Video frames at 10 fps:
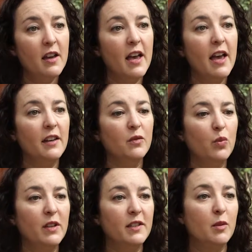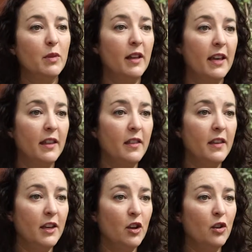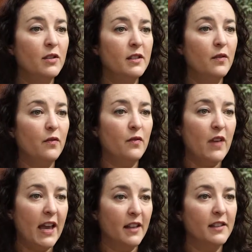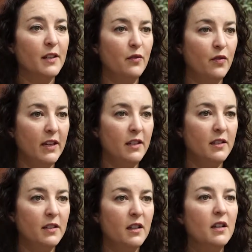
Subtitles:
Okay. And we stimulate the ears, hands, and feet.